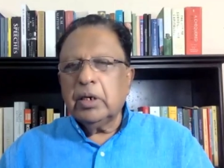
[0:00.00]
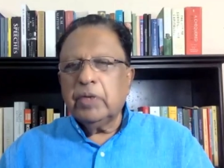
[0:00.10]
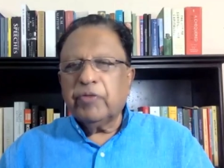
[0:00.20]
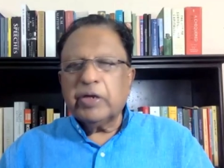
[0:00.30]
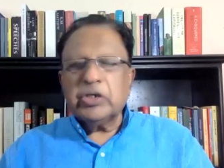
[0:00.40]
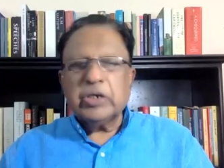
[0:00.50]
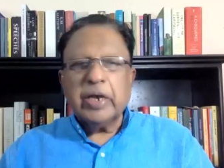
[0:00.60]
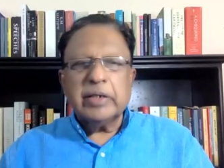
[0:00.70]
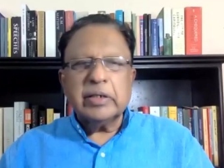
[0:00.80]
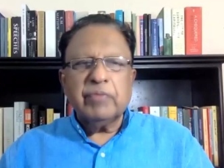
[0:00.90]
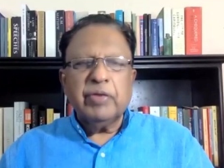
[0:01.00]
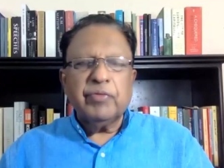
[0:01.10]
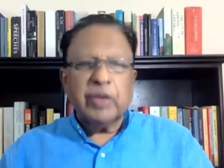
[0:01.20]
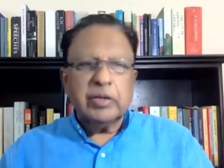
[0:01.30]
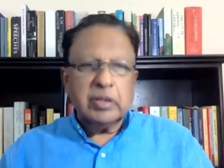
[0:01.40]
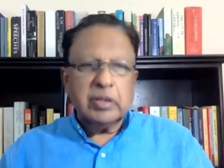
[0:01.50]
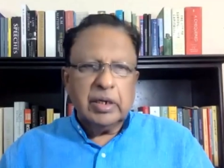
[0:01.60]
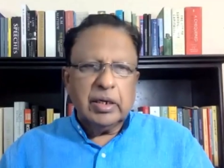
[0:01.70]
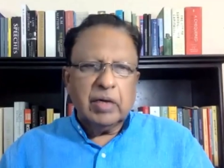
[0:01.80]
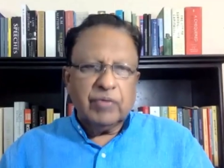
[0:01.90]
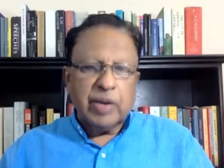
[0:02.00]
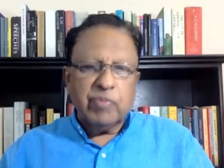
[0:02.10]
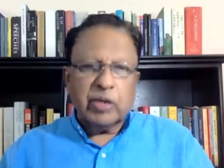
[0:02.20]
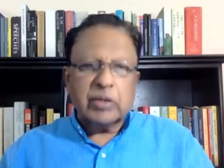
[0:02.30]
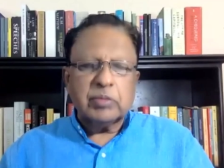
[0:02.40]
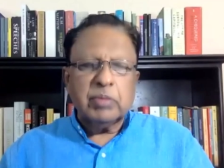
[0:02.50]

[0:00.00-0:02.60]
Different states have different legal frameworks.